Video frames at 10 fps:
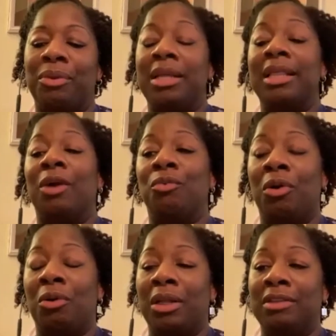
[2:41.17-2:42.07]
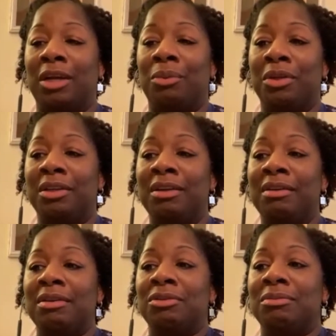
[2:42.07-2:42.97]
in that role, as I
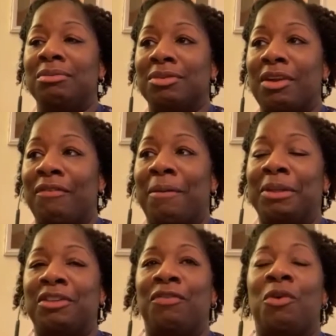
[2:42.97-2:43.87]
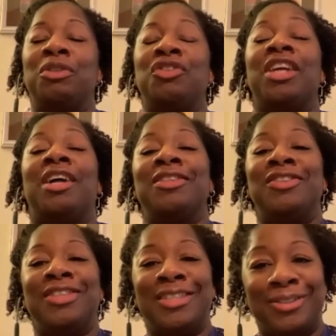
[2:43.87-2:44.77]
found myself always
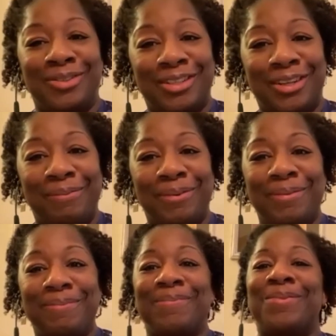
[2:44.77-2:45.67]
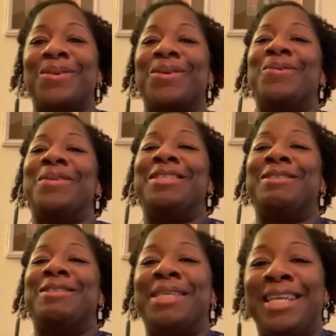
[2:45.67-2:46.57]
challenging leadership, always
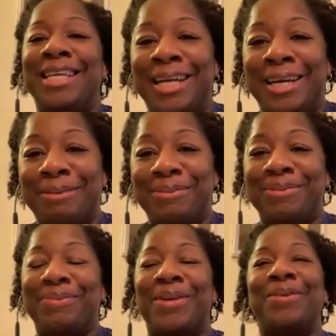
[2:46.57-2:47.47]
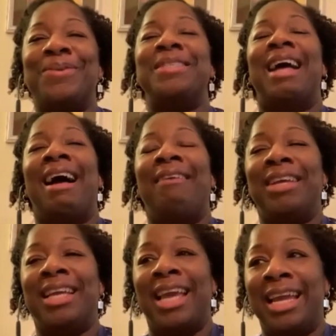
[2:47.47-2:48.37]
speaking up, always
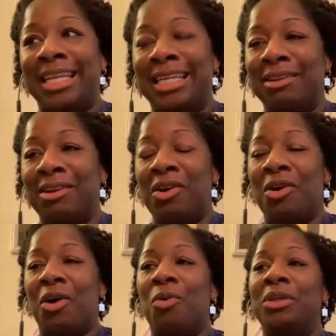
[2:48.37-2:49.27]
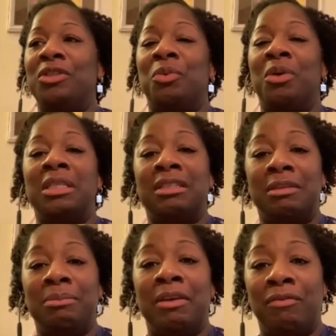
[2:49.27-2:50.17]
advocating, always wanting to
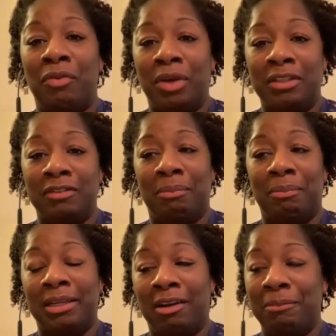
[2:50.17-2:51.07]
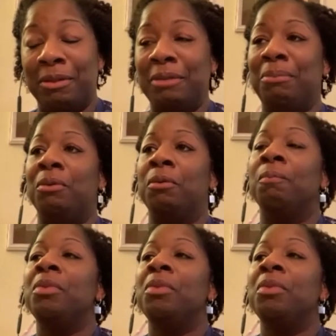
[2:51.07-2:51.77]
be a voice for my young people.